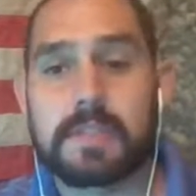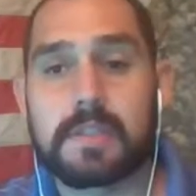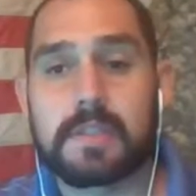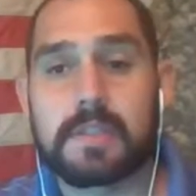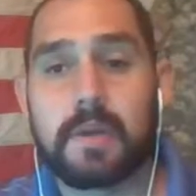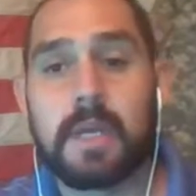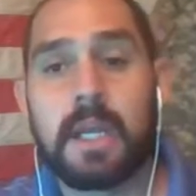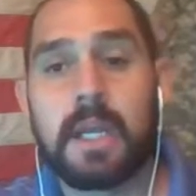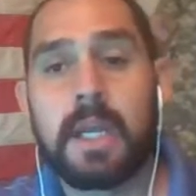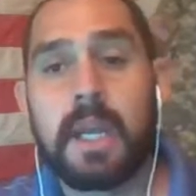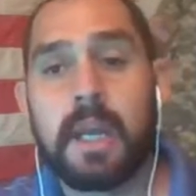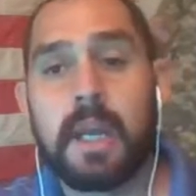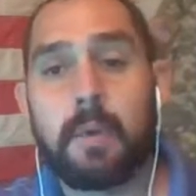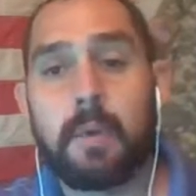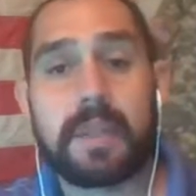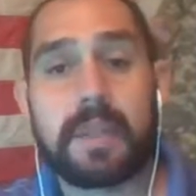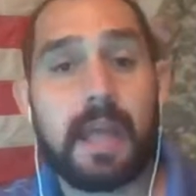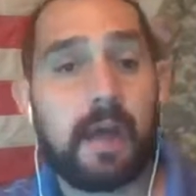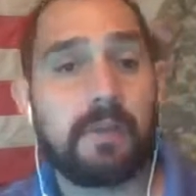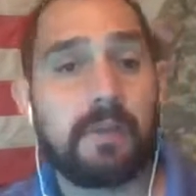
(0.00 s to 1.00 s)
So
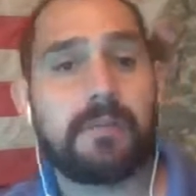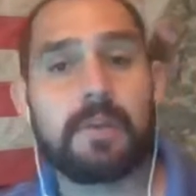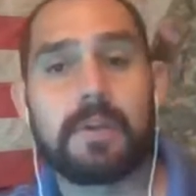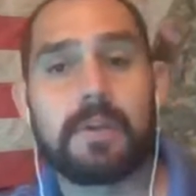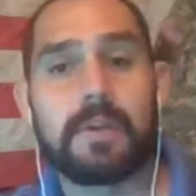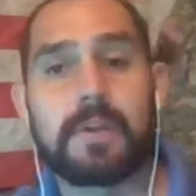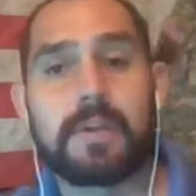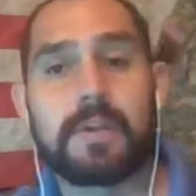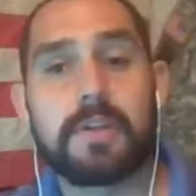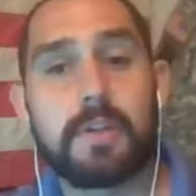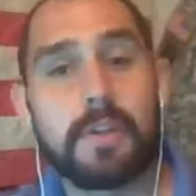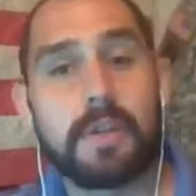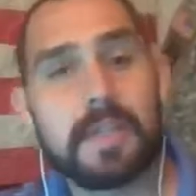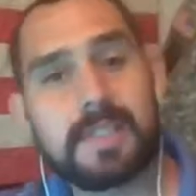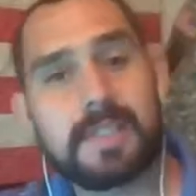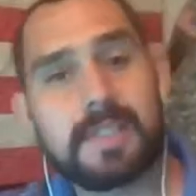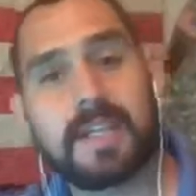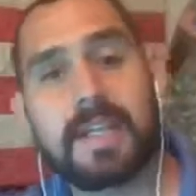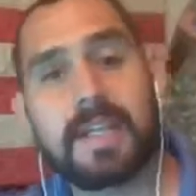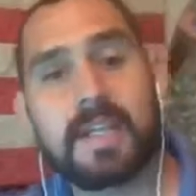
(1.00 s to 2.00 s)
without further ado,
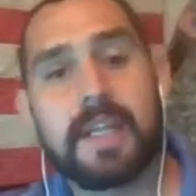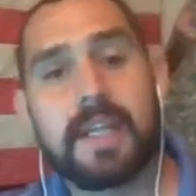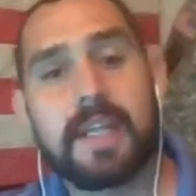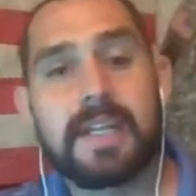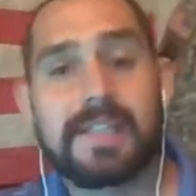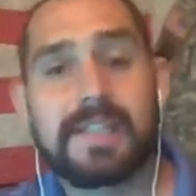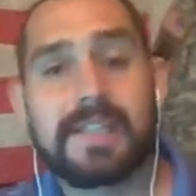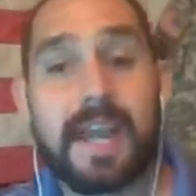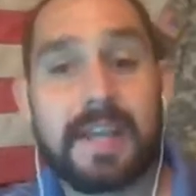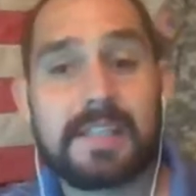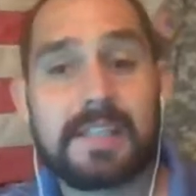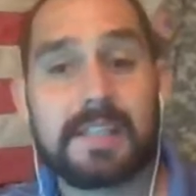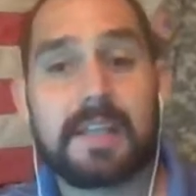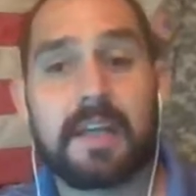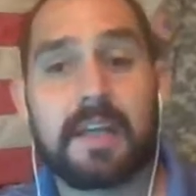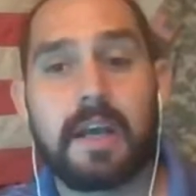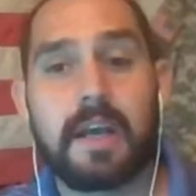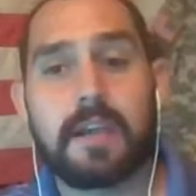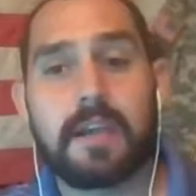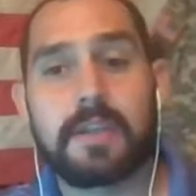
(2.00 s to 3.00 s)
let's get
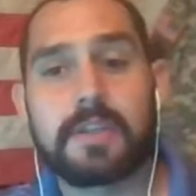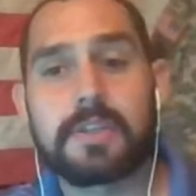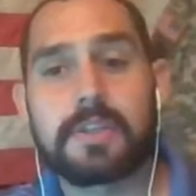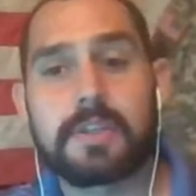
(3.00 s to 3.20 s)
Tessa on the